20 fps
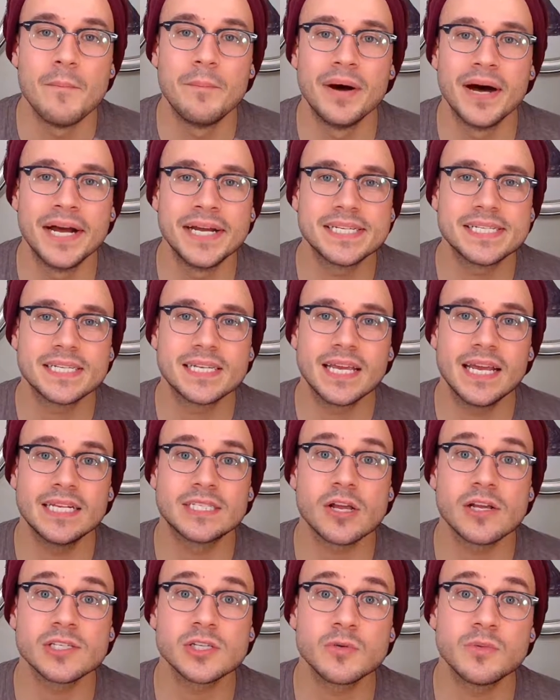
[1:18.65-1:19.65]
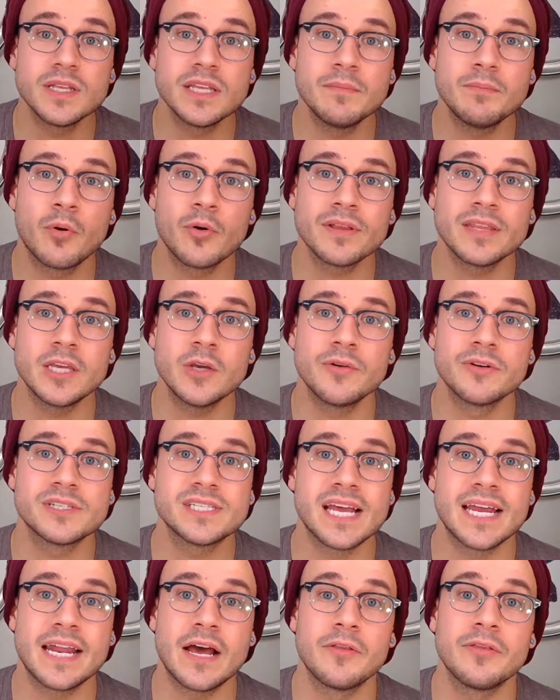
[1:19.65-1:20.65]
But it's also really important that you
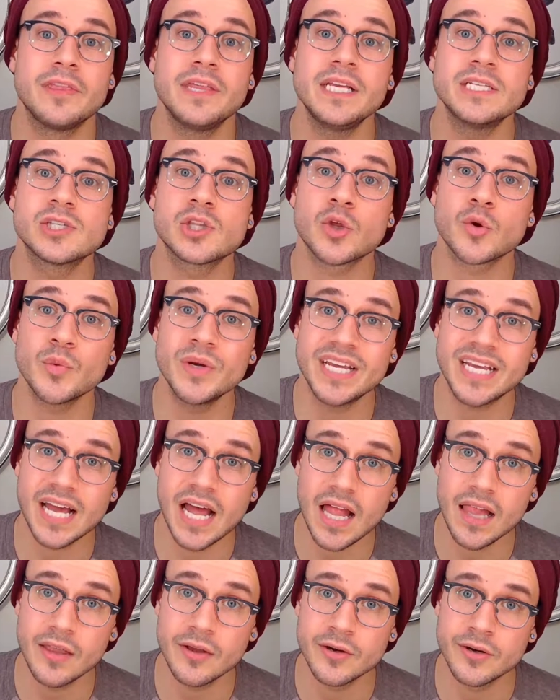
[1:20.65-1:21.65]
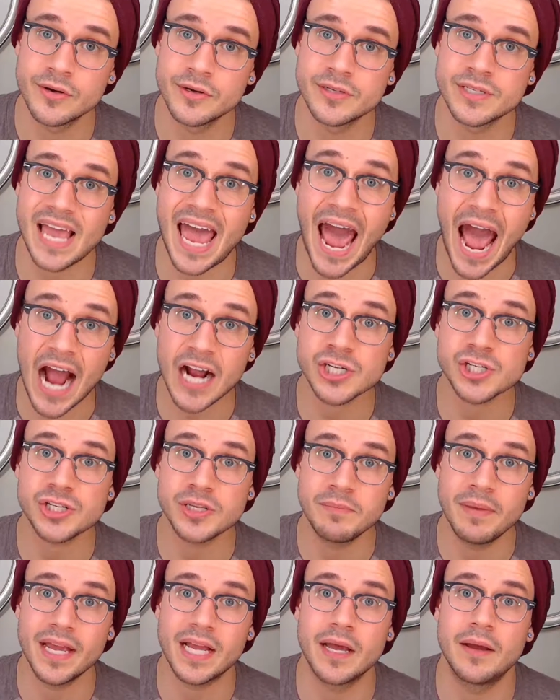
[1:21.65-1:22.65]
understand how these three colors
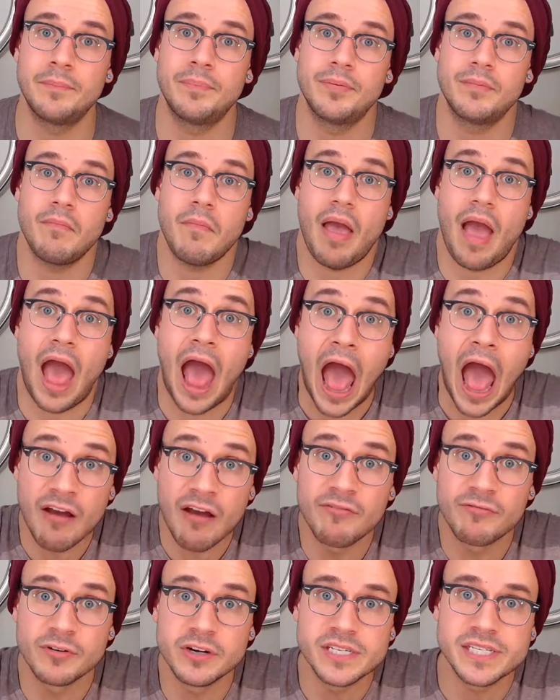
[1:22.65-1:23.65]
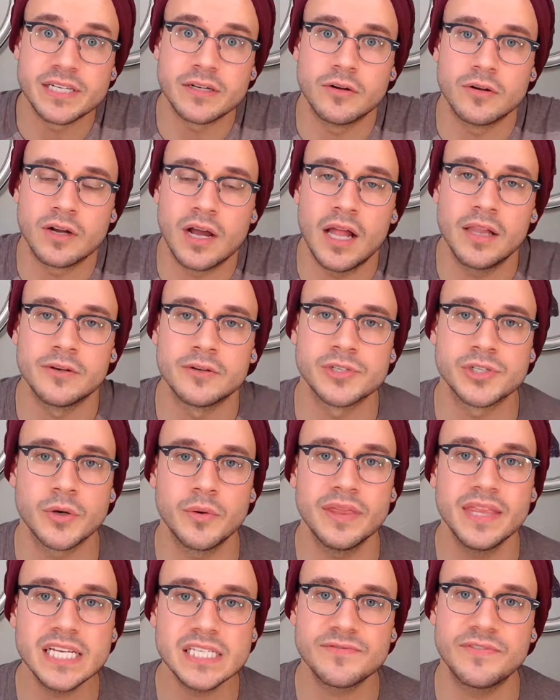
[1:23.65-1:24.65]
actually make up every single color.
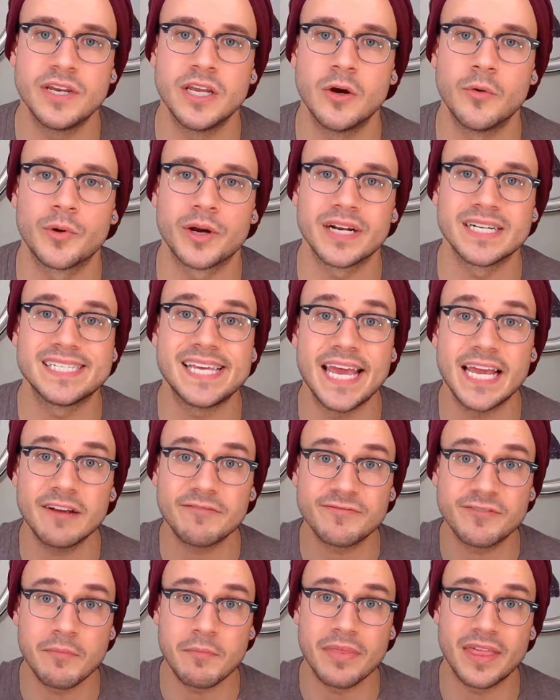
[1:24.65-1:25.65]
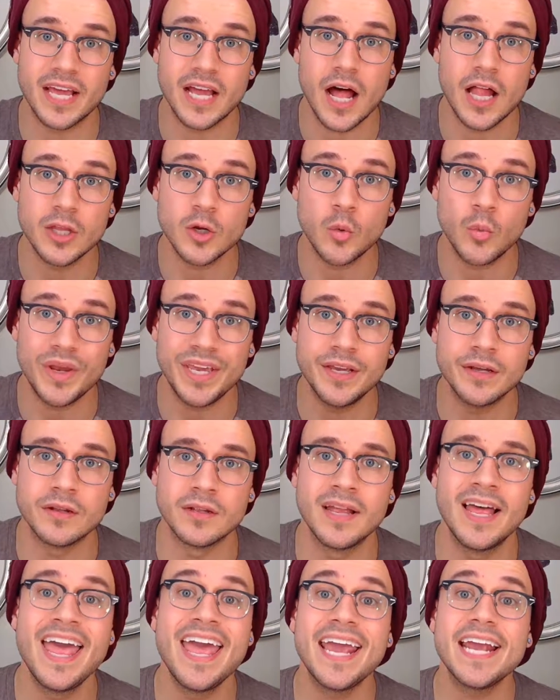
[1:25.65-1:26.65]
So in this video, we're going to take it from the color
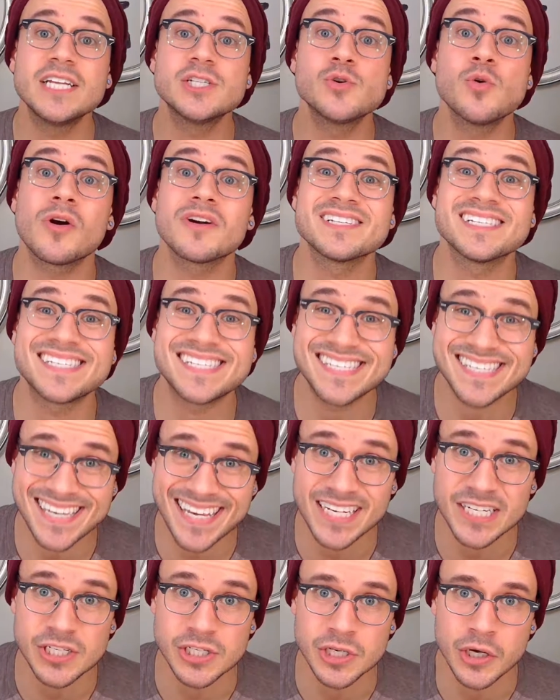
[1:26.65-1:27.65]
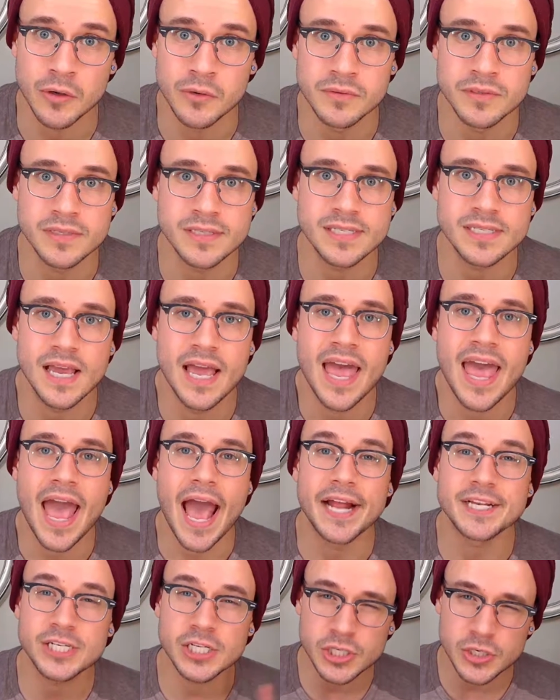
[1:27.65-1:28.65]
wheel into our skin tones.
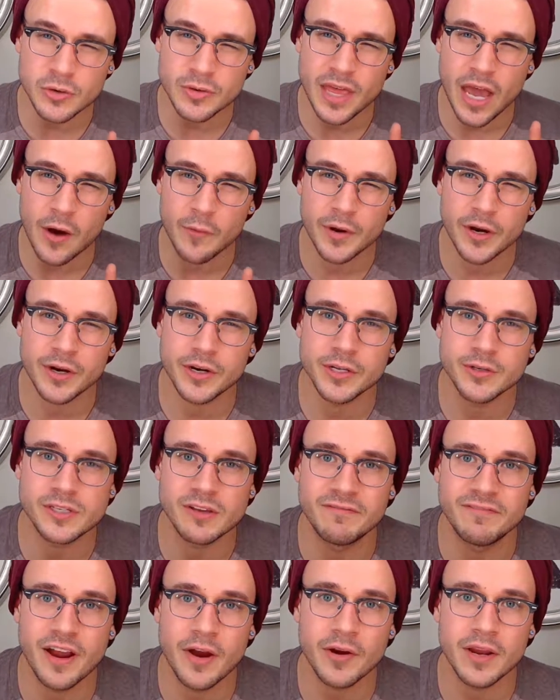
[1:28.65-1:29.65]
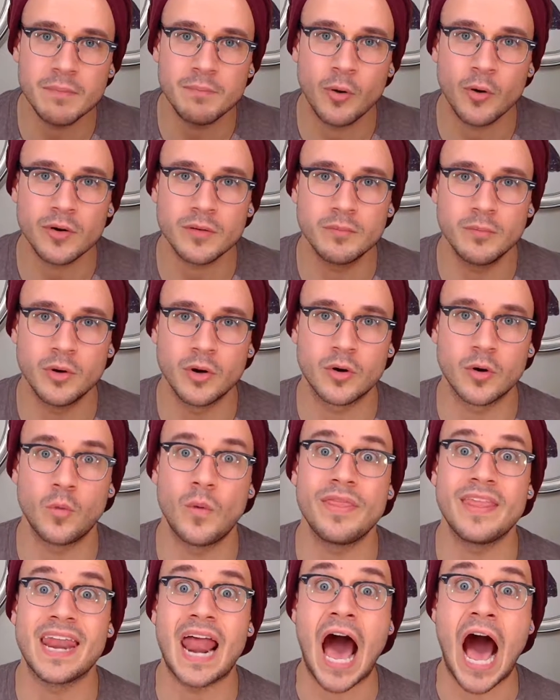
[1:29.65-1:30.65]
And to do that, we're going to use a very important book, or
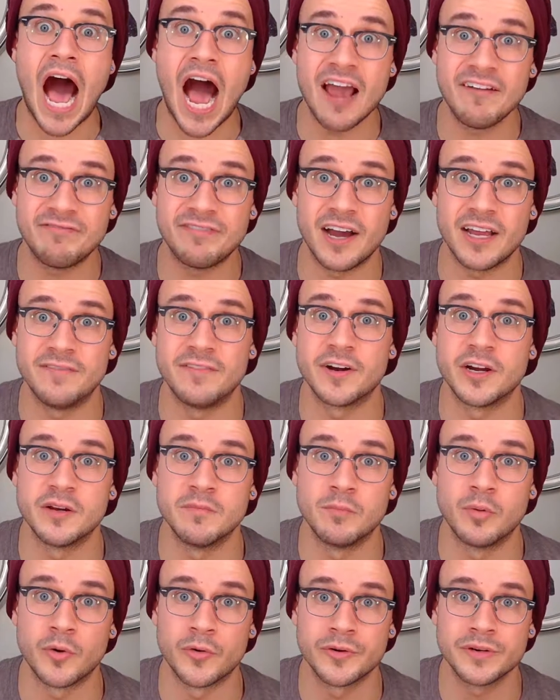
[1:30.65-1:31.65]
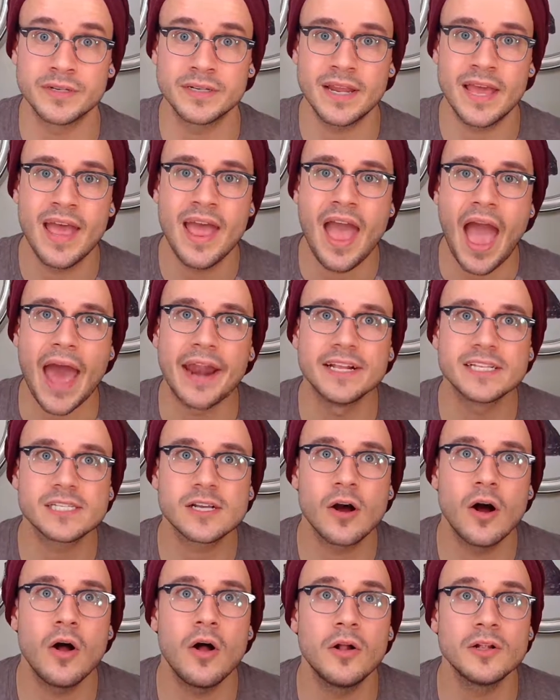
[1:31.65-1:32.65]
one that I find very important. And
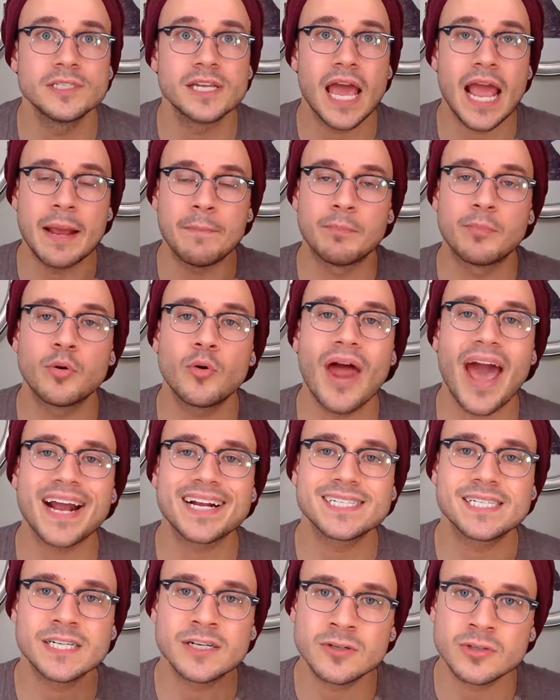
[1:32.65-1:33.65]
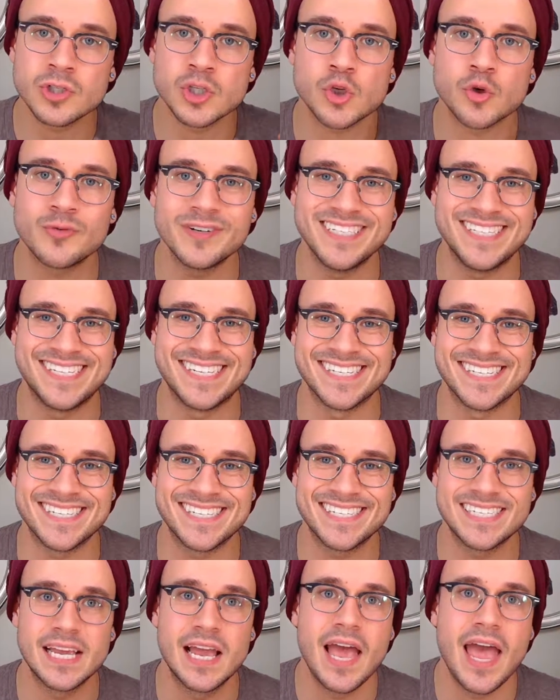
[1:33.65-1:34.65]
it's called A Practical
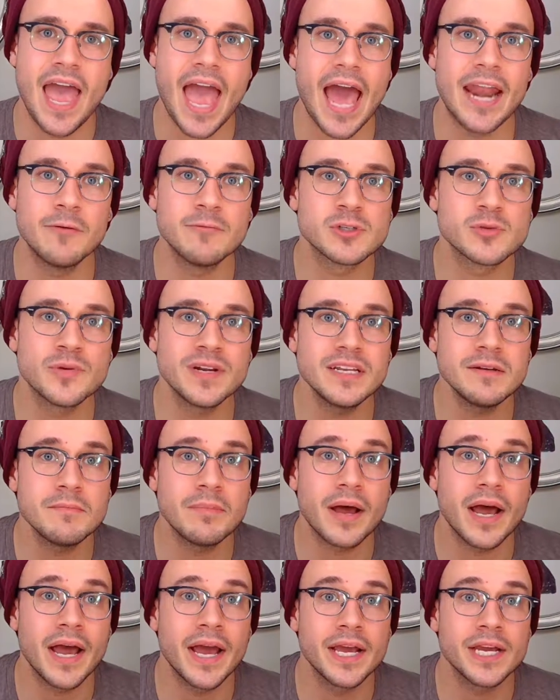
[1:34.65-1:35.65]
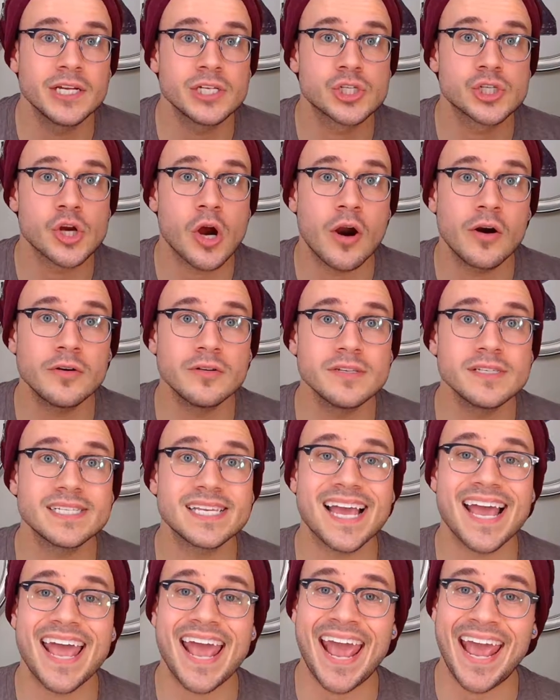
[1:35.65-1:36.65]
Treatise. And it was written by
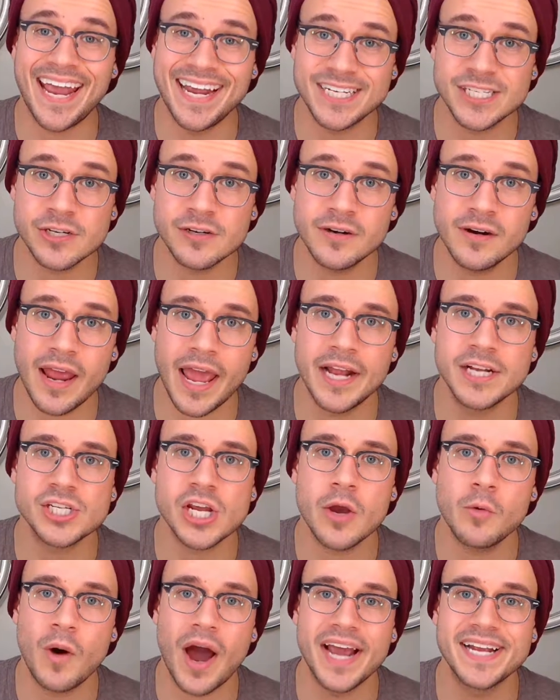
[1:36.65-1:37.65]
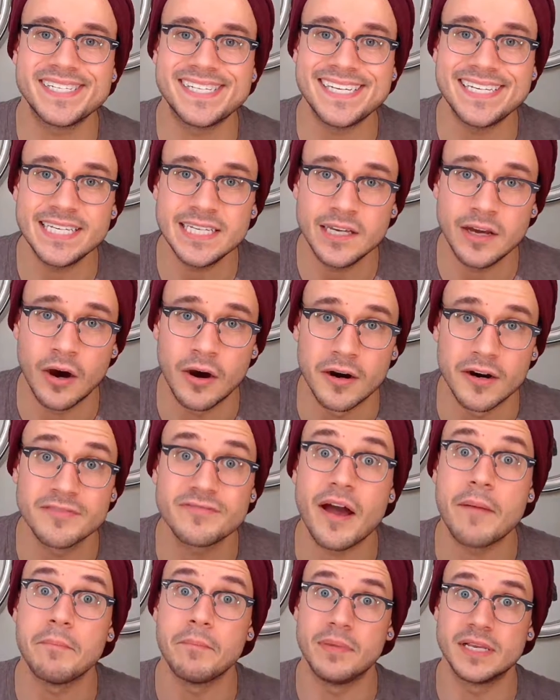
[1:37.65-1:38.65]
Charles Hayter, H-A-Y-T-E-R.
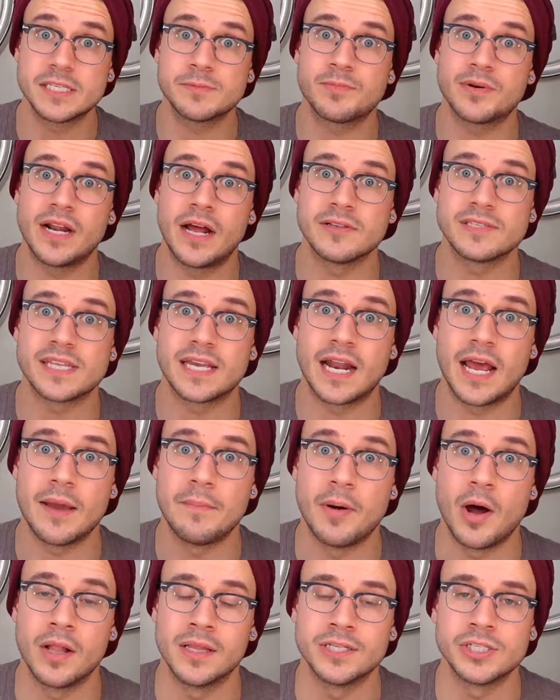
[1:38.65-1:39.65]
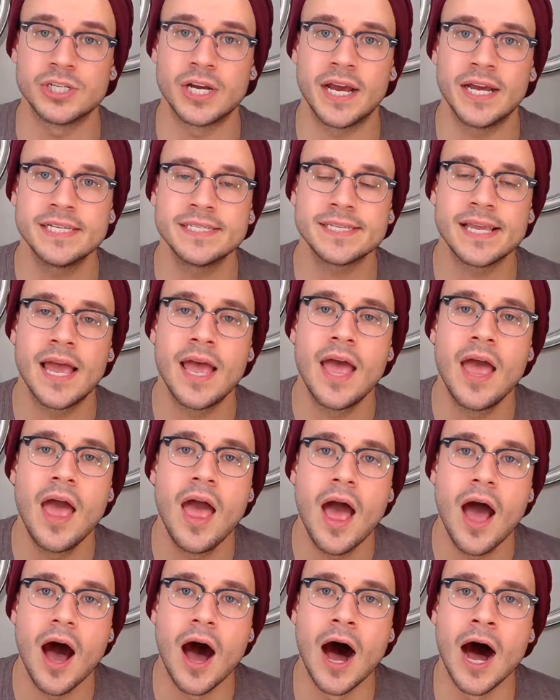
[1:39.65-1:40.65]
If I mispronounced that, I apologize.
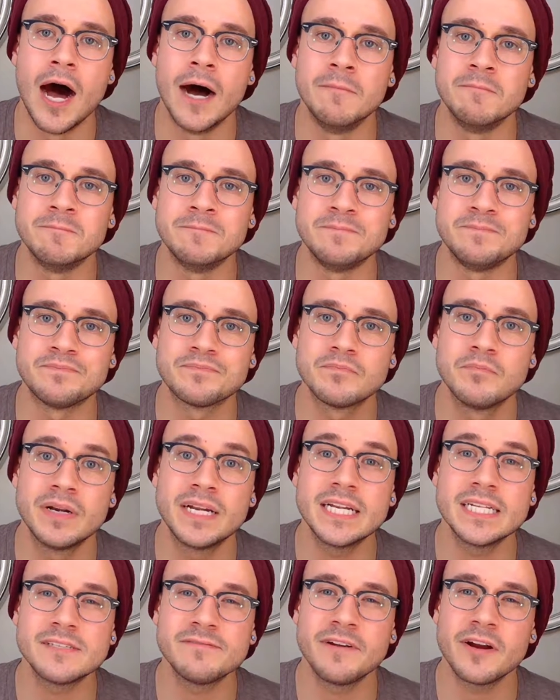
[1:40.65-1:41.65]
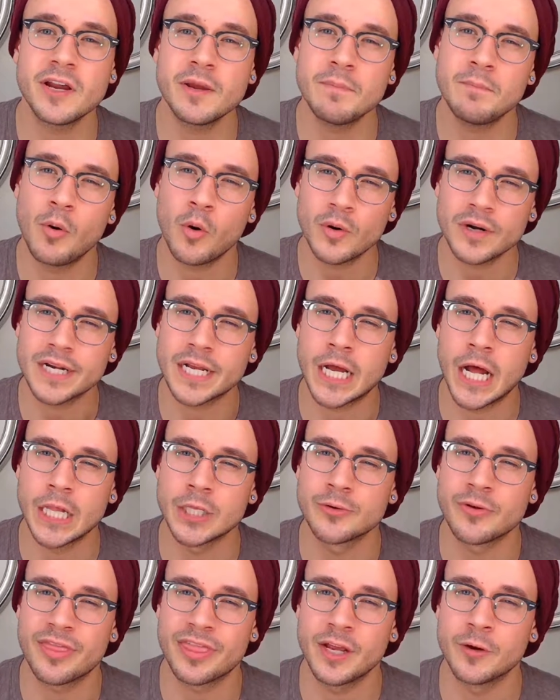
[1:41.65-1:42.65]
But it is a very important
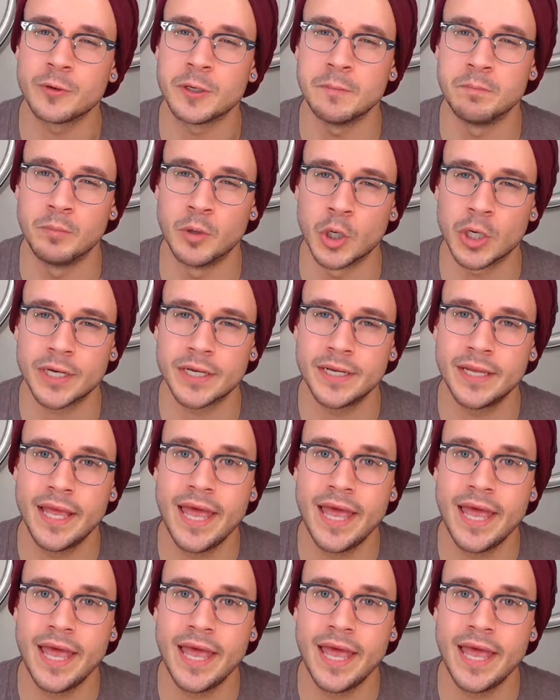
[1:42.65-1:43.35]
color theory book.